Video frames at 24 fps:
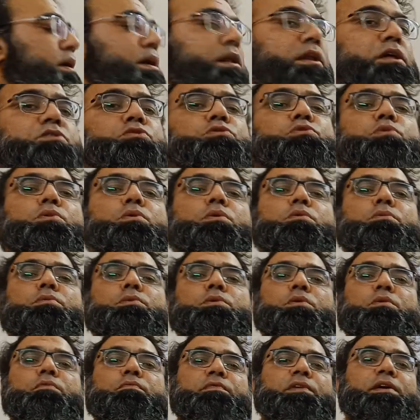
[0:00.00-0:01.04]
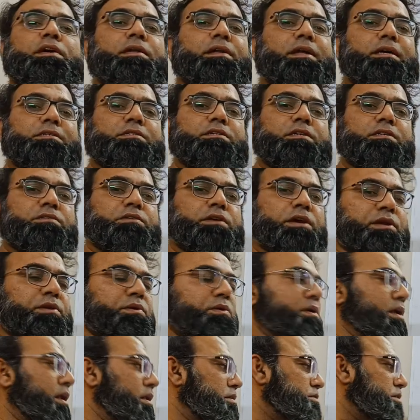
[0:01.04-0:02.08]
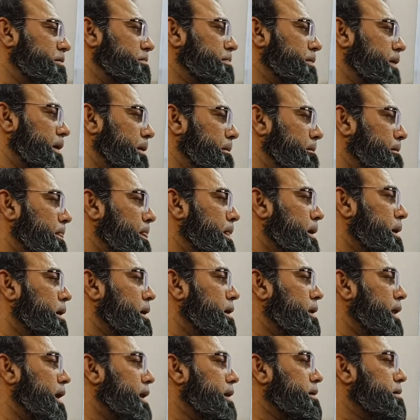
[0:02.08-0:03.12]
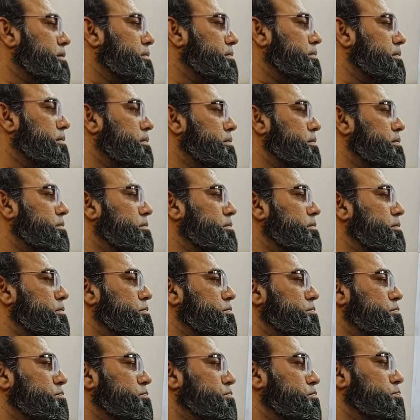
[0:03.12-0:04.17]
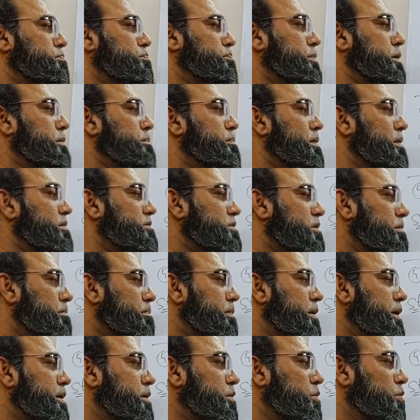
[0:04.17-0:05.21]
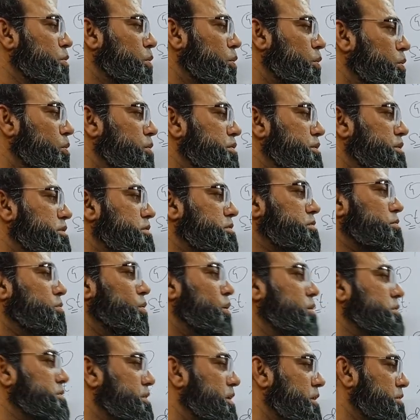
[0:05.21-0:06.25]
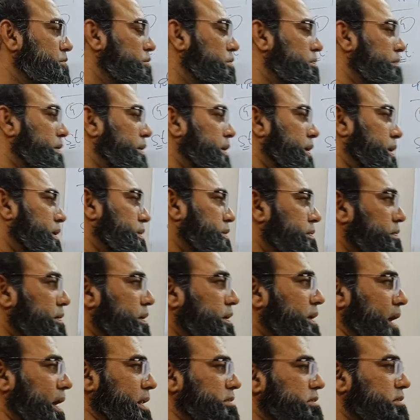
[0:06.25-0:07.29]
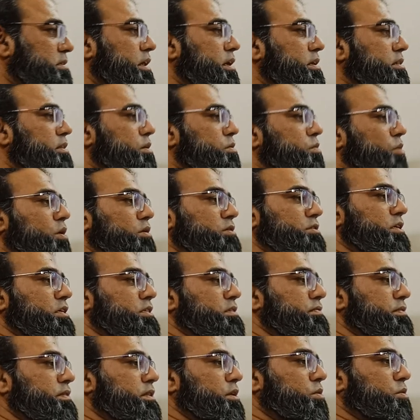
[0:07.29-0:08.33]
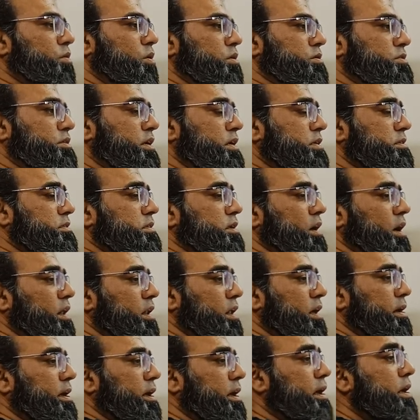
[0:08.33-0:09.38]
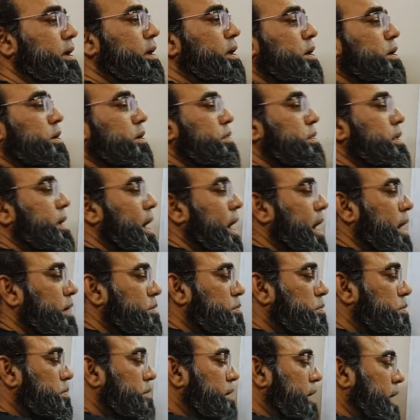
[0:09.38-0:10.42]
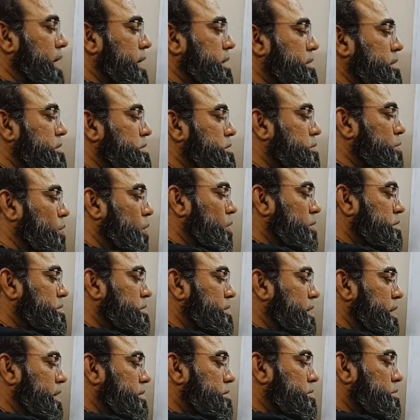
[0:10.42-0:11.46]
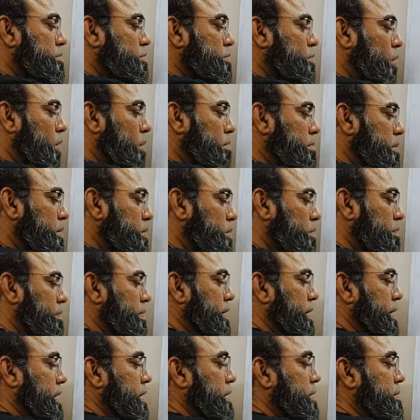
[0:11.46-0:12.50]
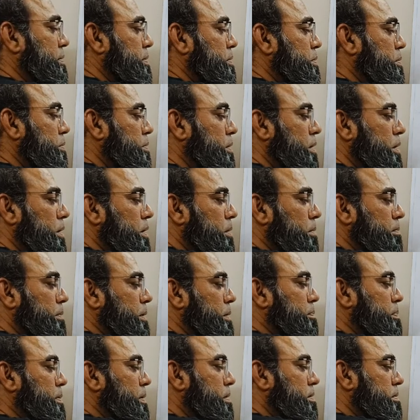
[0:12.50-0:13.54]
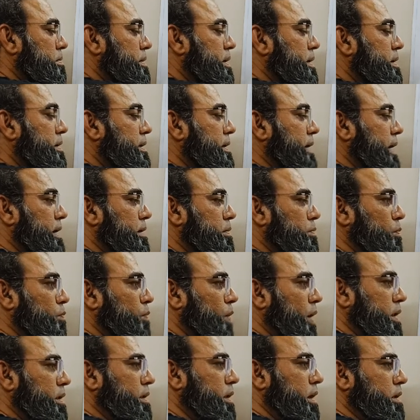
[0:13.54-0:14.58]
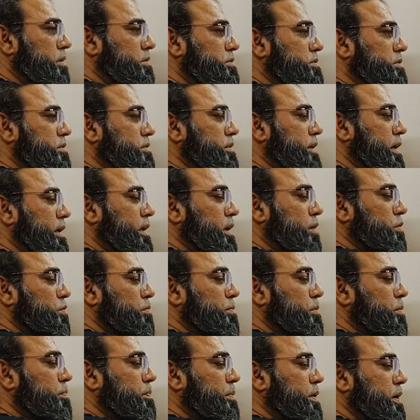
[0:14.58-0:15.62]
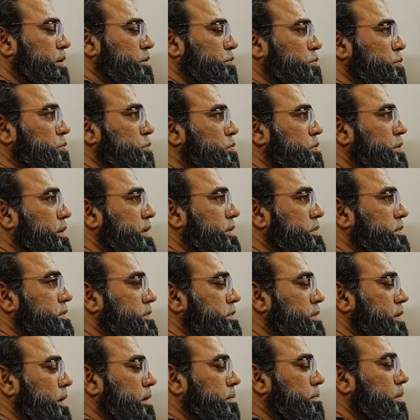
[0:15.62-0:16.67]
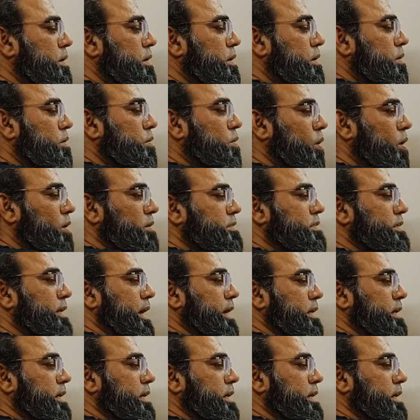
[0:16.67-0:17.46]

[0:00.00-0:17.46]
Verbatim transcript: really show your weaknesses in your algebra like people simply ignored this cos x over here they were cancelling the cos x with the cos x halanke they had to take this cos x common over here you people didn't get one answer that had to be obtained through this uh, cos